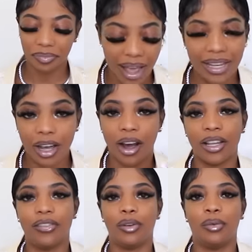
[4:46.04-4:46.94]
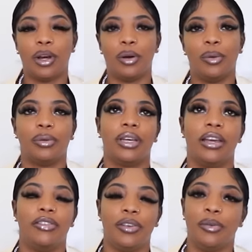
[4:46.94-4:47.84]
as all of you know,
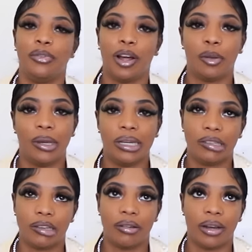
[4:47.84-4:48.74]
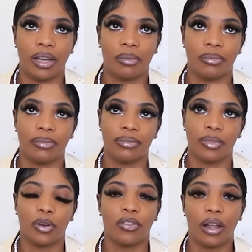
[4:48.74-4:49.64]
if you follow me on Instagram,
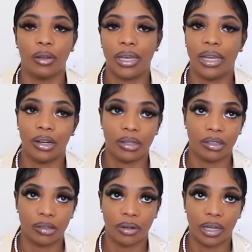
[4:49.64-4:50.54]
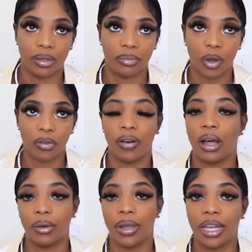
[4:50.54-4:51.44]
or follow Ken on Instagram, or
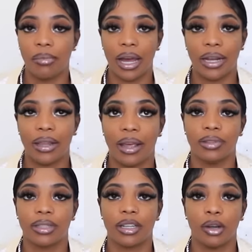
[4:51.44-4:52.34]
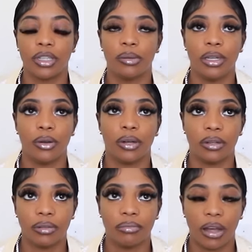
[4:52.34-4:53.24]
follow anybody that's close to me
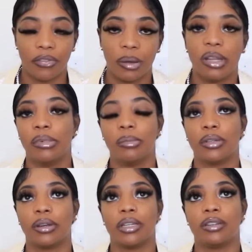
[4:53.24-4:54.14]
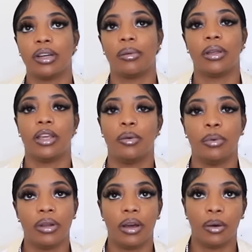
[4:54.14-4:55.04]
or my family members on Instagram, then you will
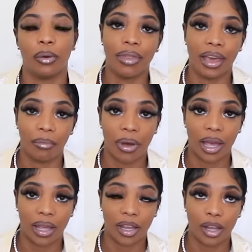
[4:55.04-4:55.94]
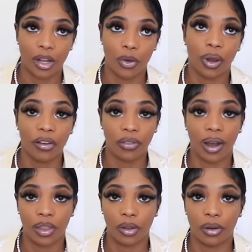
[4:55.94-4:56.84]
know that my
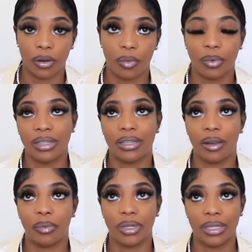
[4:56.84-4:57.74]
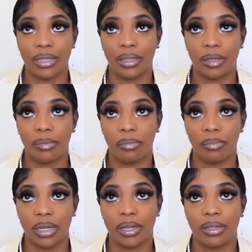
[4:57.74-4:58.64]
grandfather, I wouldn't say recently
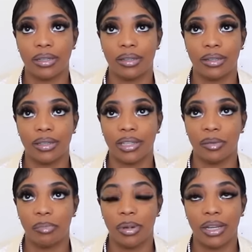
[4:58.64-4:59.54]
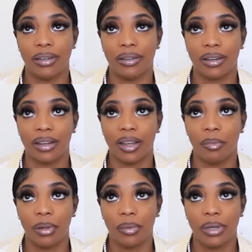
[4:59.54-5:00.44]
because it's been a couple